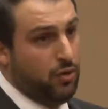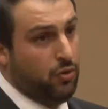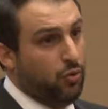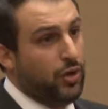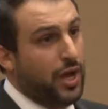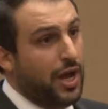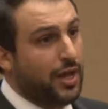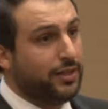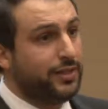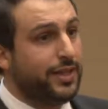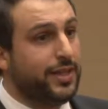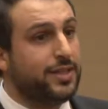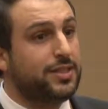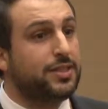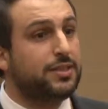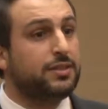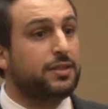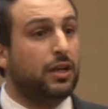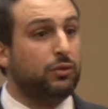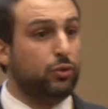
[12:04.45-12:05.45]
look at
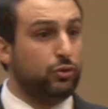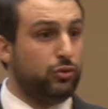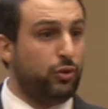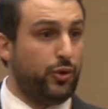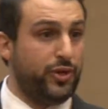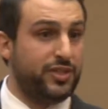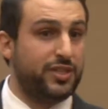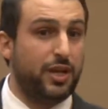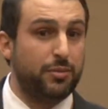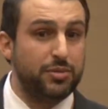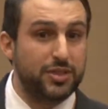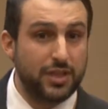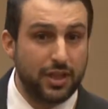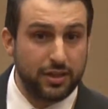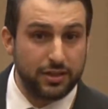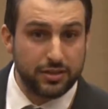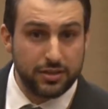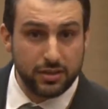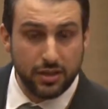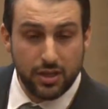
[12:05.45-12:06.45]
is statutory
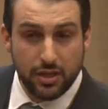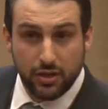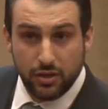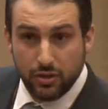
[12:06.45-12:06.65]
substance.